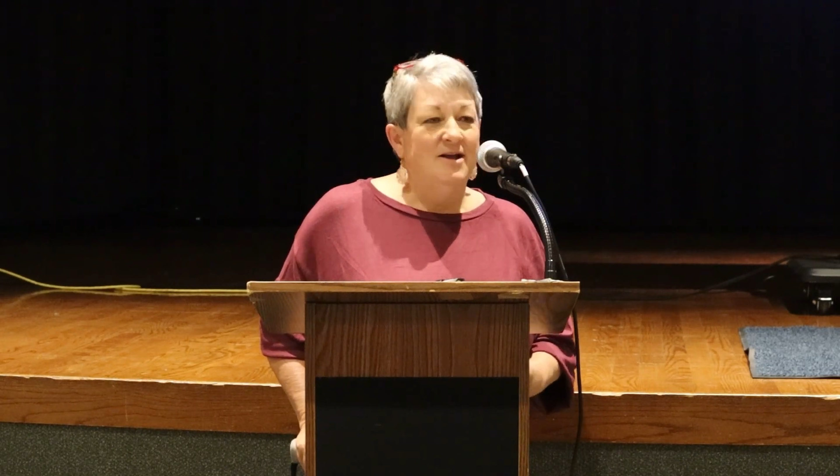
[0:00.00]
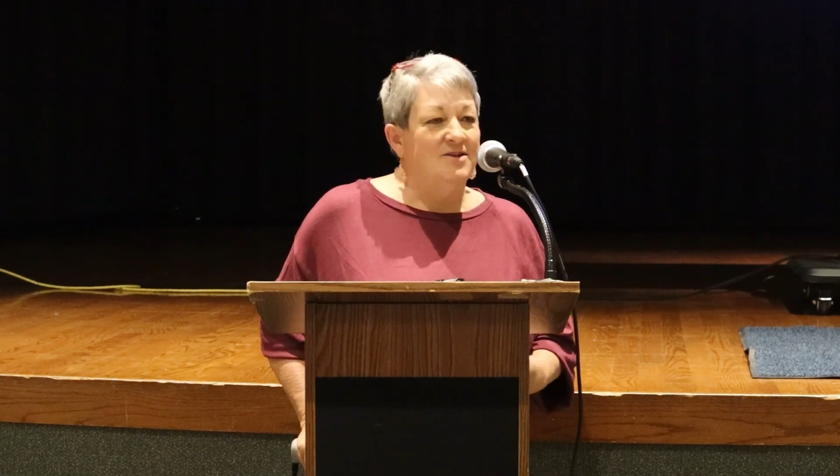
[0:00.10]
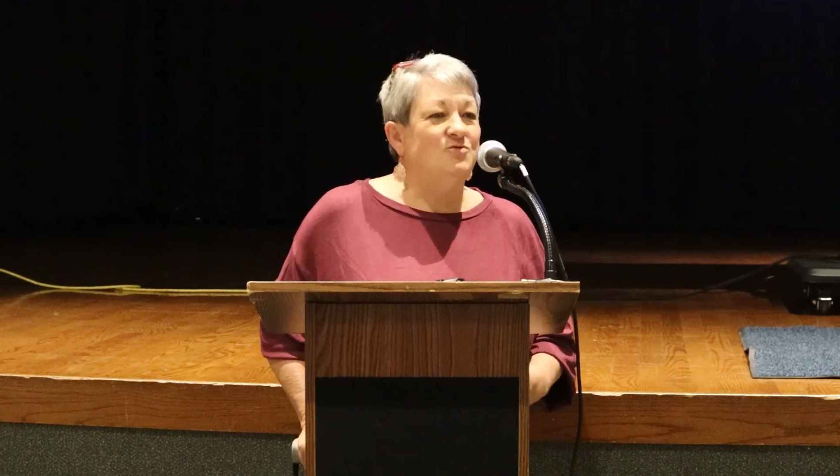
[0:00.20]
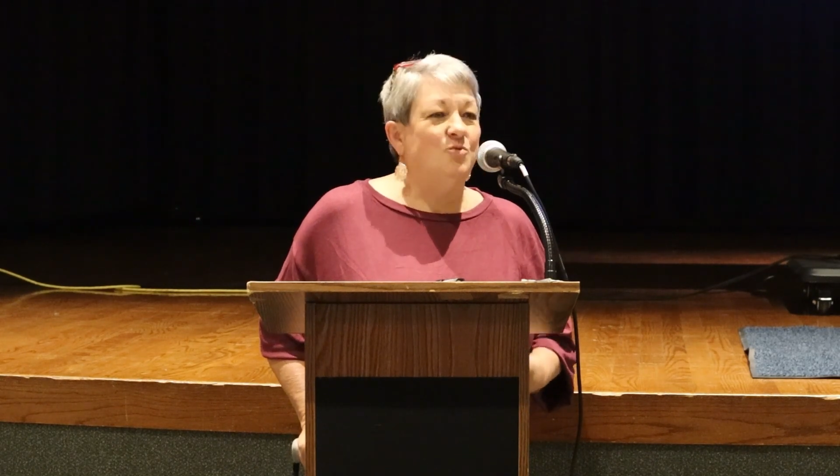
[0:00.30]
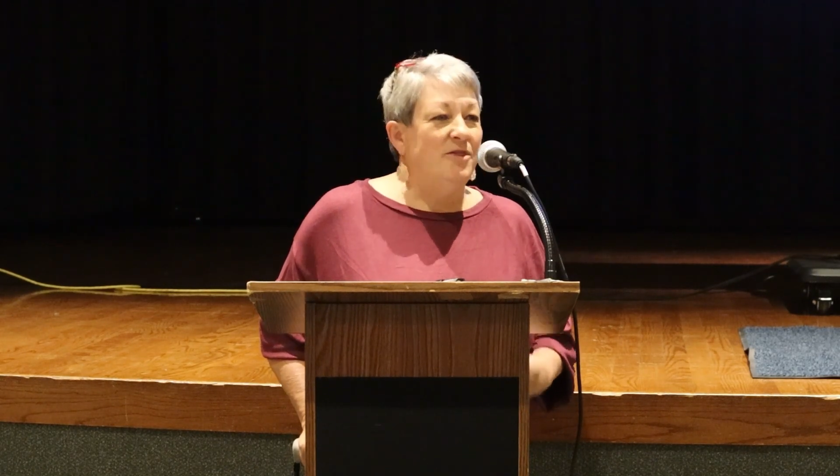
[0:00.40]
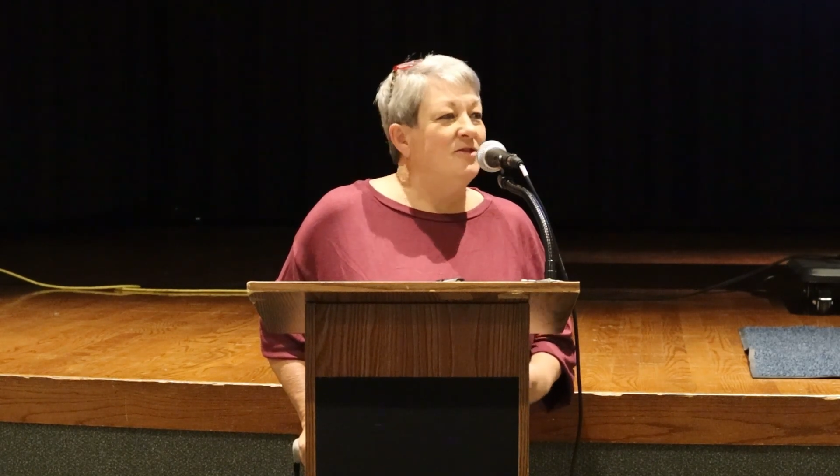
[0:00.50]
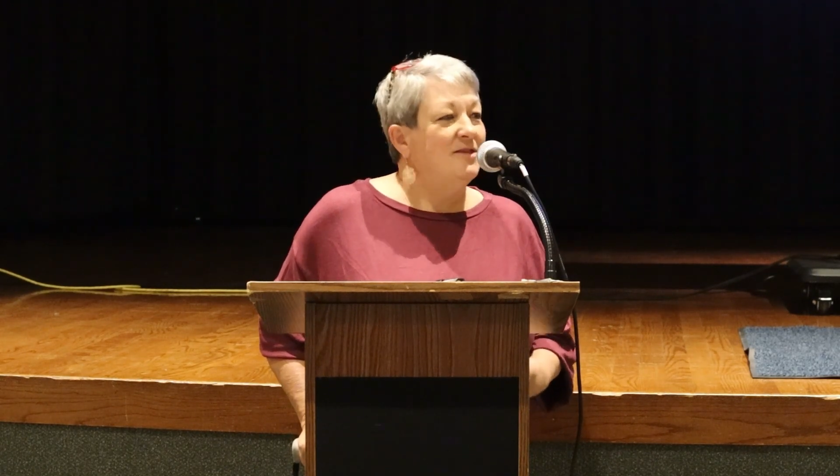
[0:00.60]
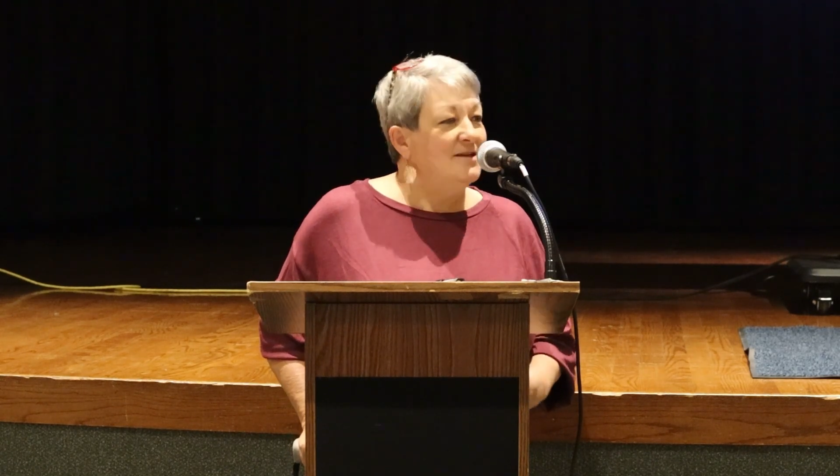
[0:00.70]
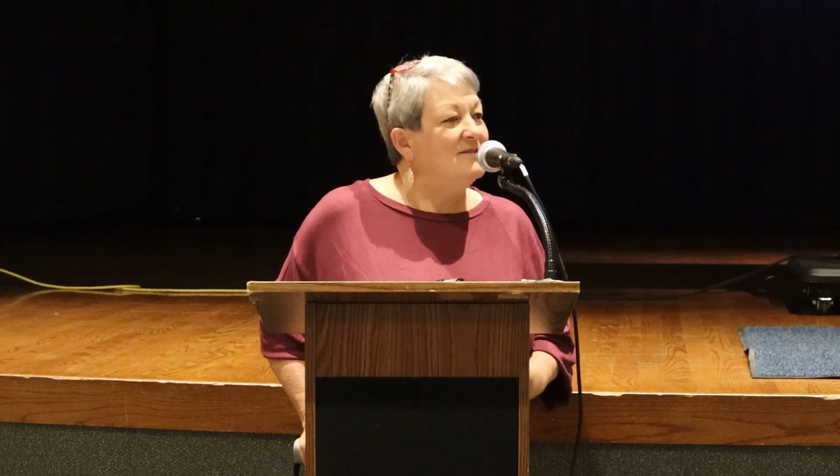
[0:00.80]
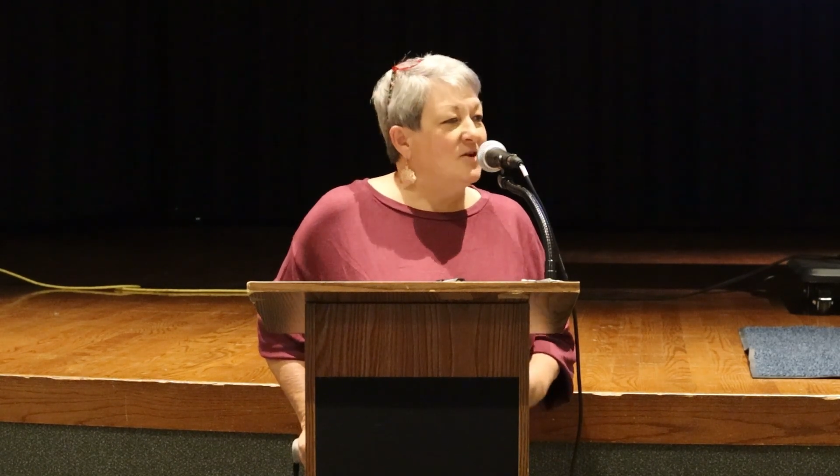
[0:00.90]
It's one of the
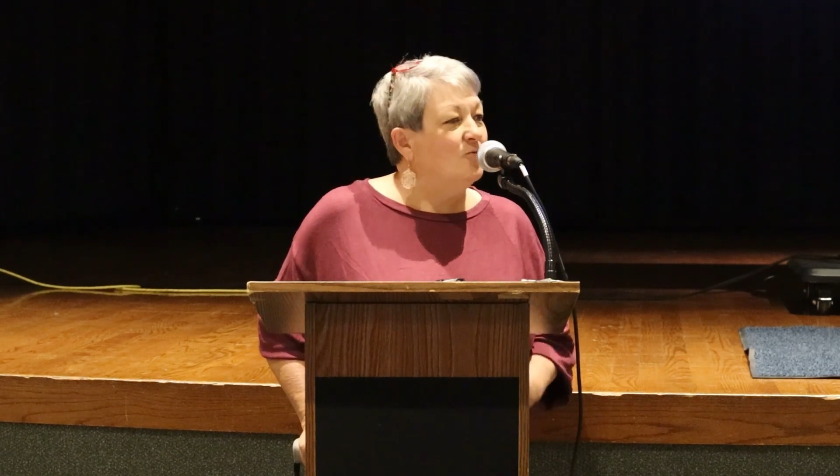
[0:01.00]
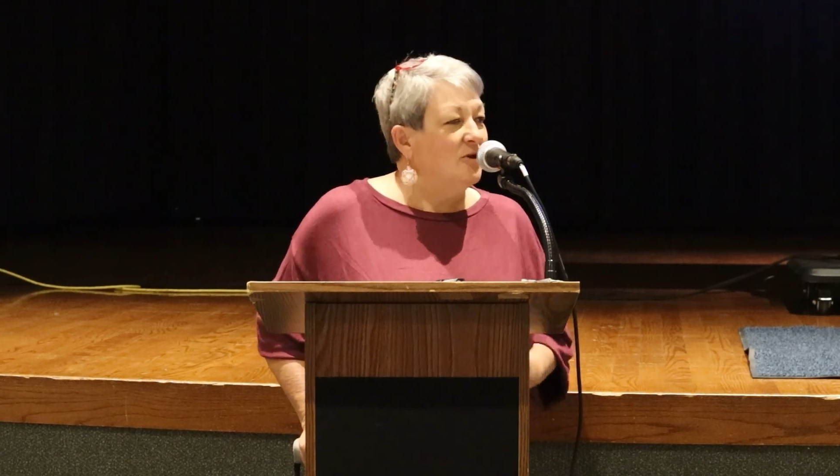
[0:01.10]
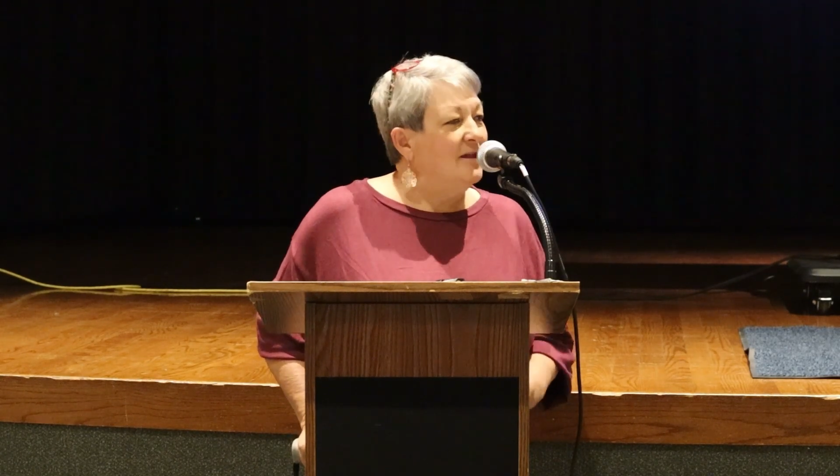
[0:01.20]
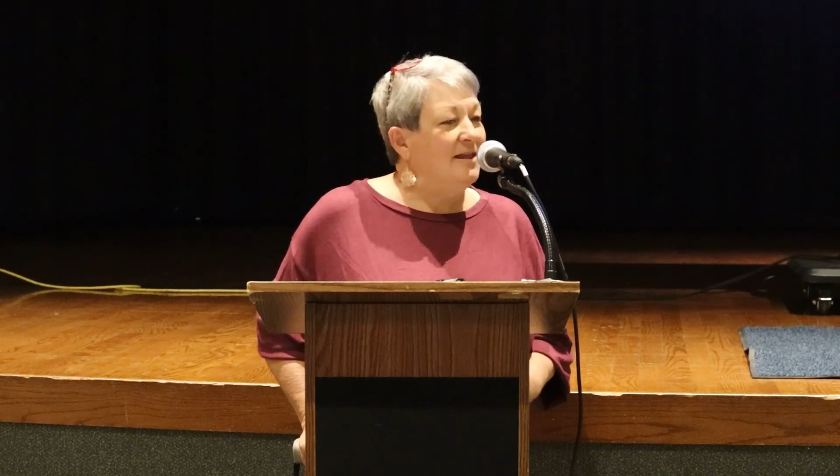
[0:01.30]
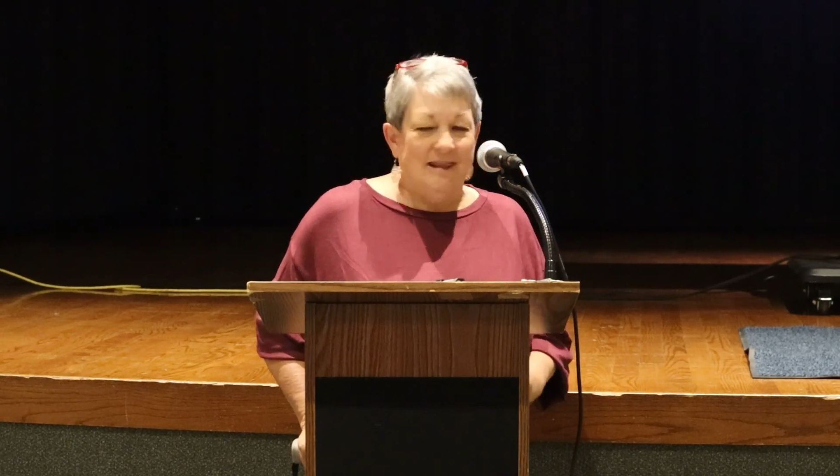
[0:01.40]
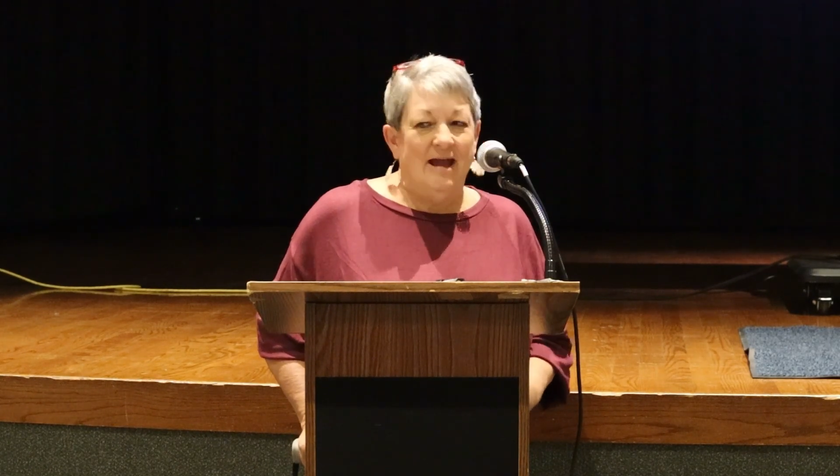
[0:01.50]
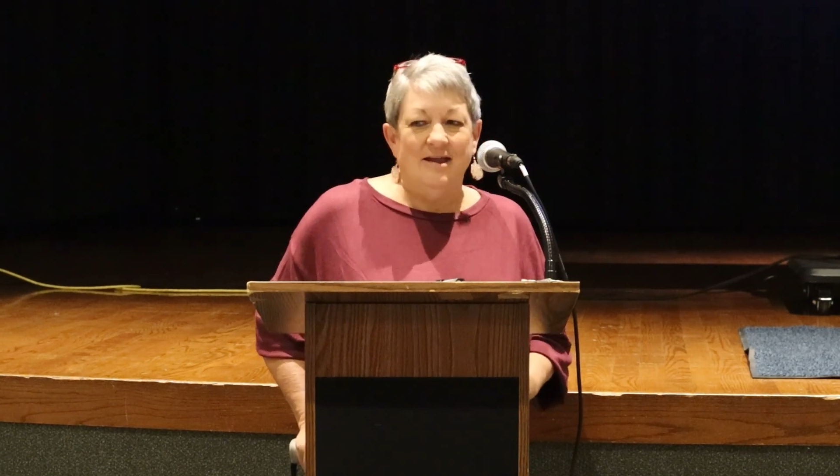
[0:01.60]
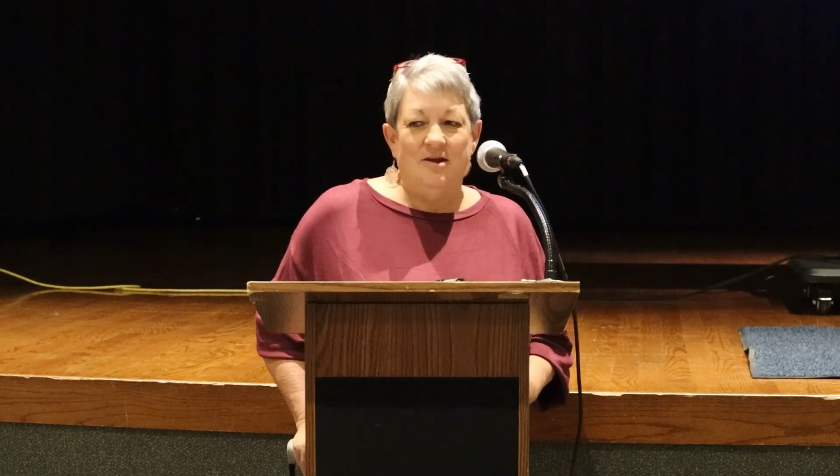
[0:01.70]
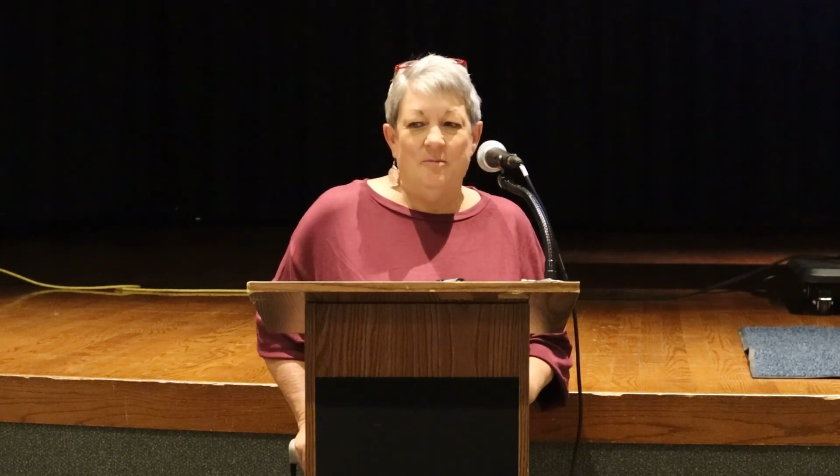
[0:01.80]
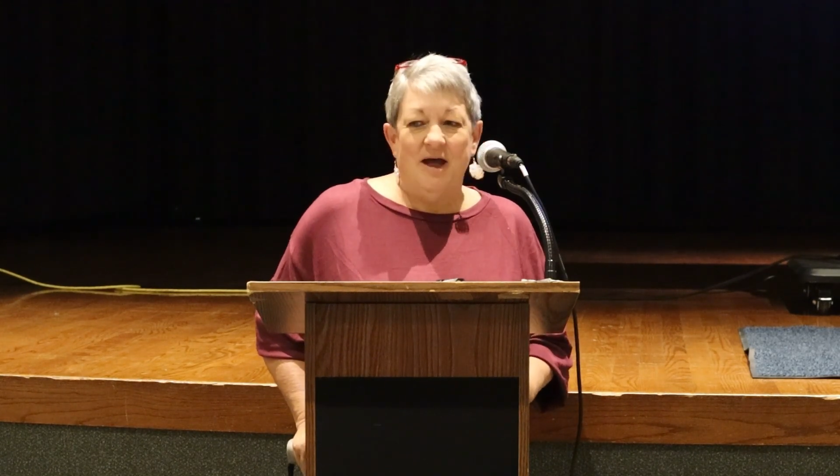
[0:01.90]
things I really
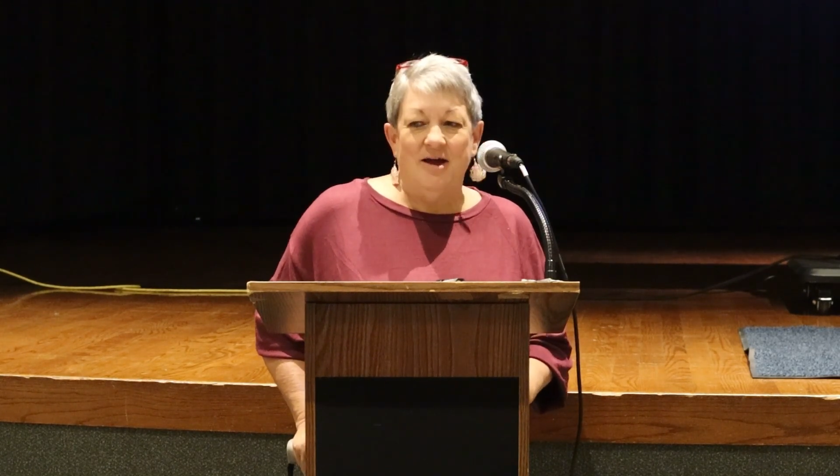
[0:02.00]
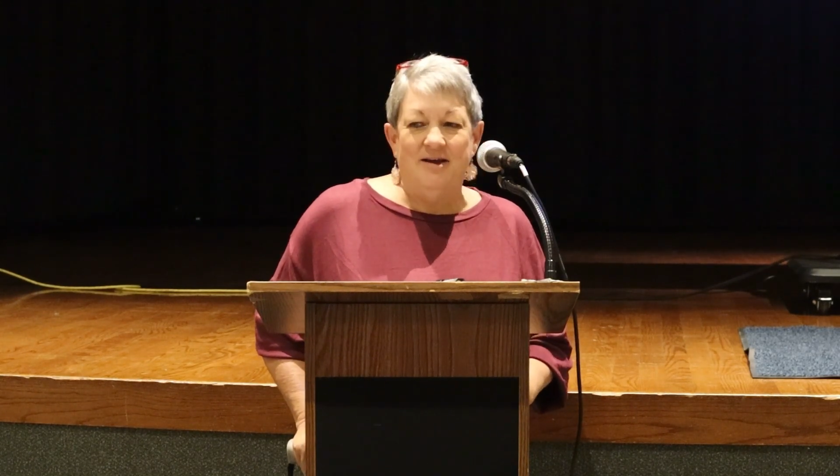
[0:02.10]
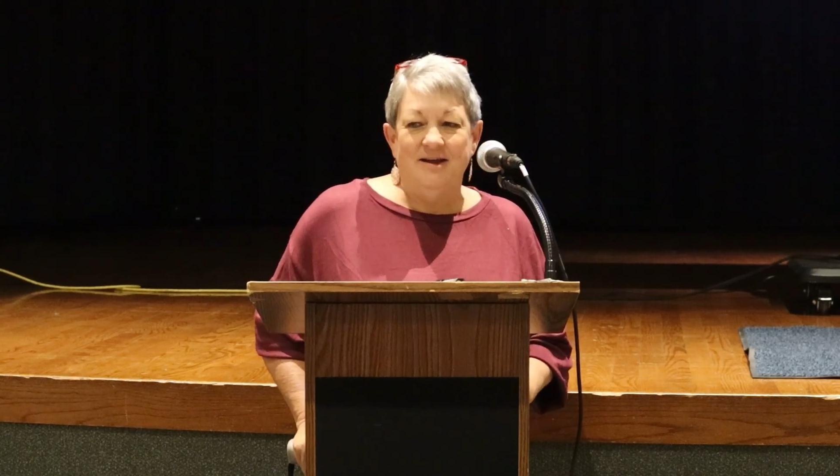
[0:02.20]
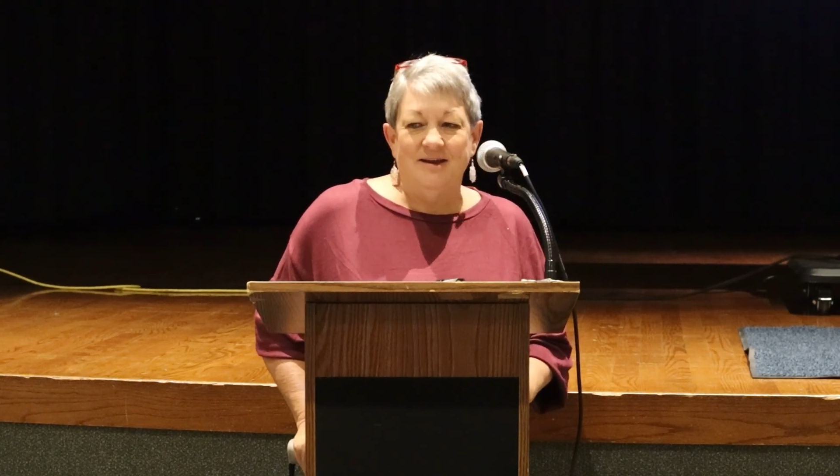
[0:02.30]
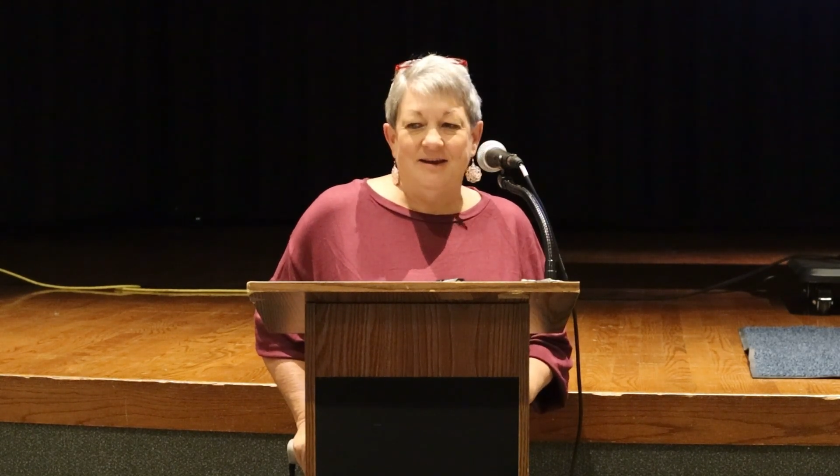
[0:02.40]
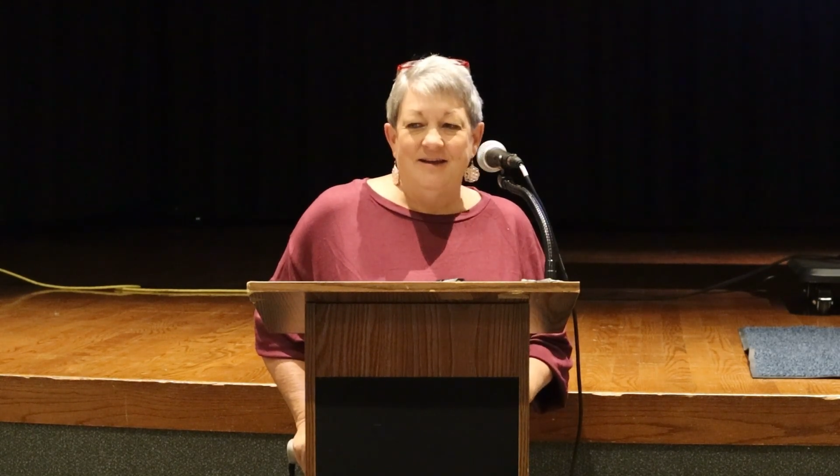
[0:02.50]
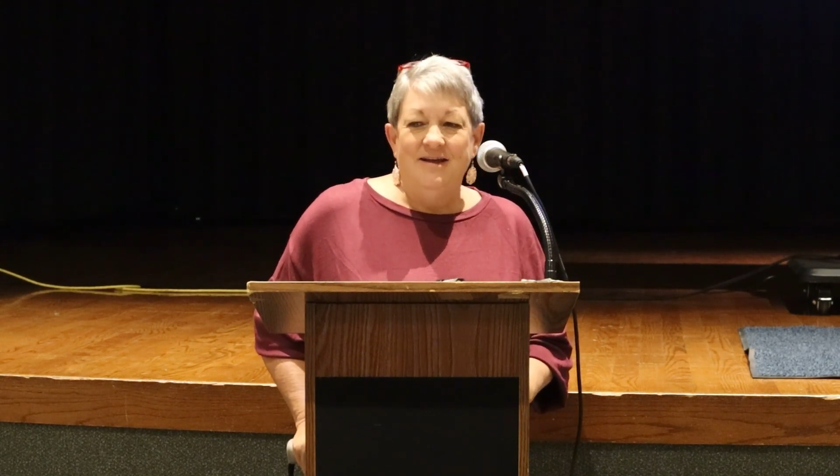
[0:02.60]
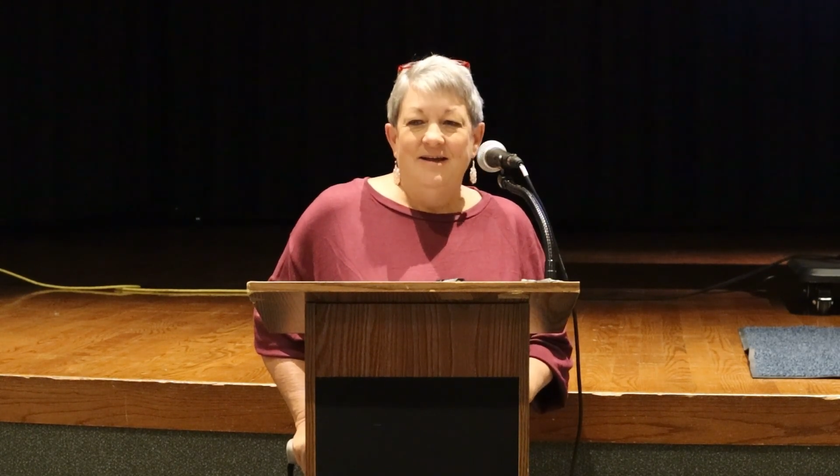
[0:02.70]
like about it,